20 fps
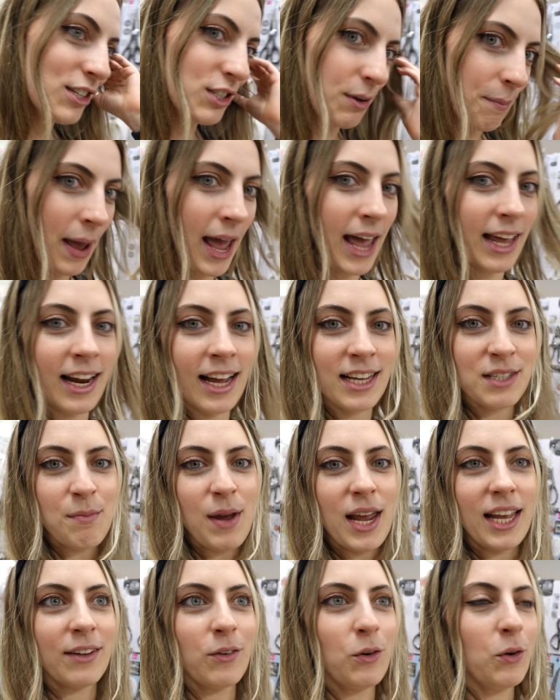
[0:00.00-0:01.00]
Japan has
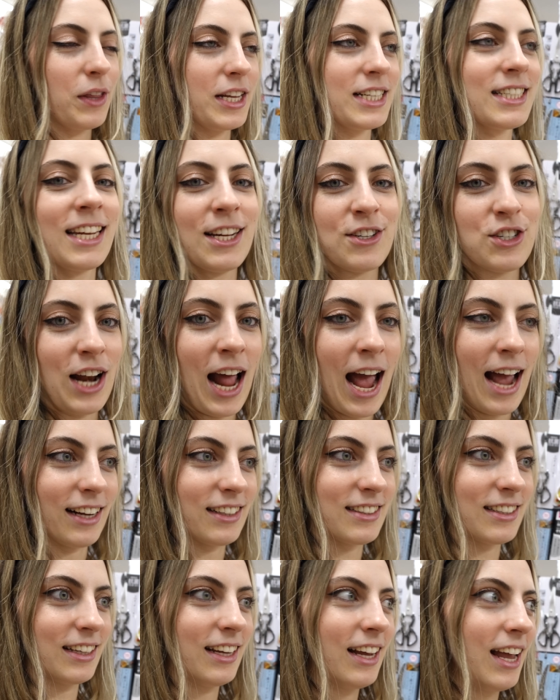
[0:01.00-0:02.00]
made all these kitchen
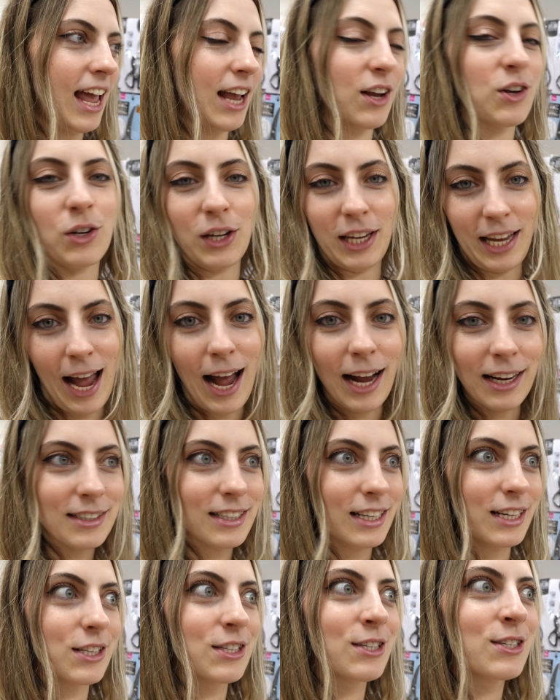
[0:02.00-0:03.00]
hacks and cooking hacks.
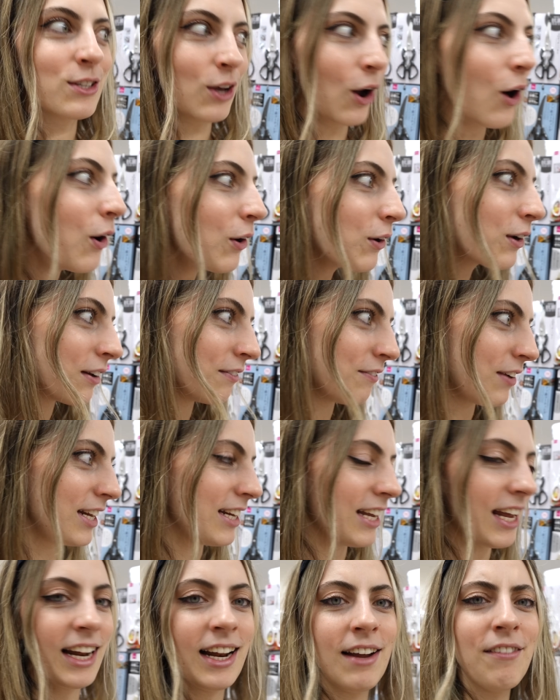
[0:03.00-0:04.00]
It's so
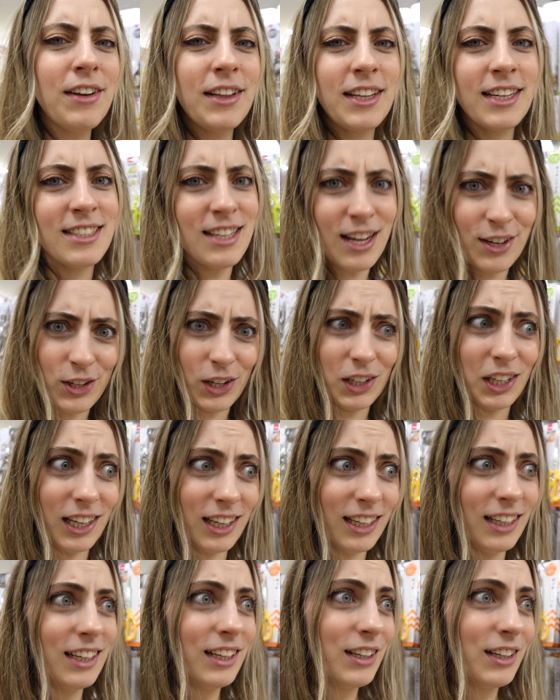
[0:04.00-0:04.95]
convenient and everything's $1.